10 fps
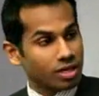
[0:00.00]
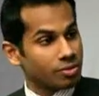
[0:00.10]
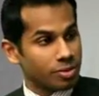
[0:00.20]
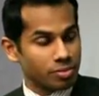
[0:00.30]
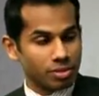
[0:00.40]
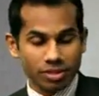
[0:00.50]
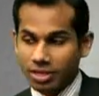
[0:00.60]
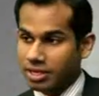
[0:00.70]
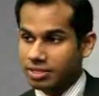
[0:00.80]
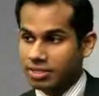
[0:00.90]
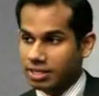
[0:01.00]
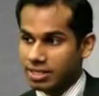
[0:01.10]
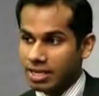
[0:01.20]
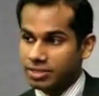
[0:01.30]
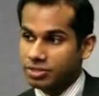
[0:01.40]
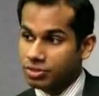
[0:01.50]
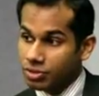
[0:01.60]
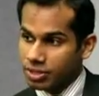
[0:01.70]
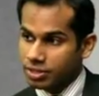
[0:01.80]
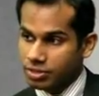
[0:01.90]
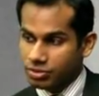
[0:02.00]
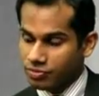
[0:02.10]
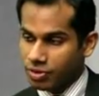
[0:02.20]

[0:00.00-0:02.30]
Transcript: We have a lot of people in the United States as students,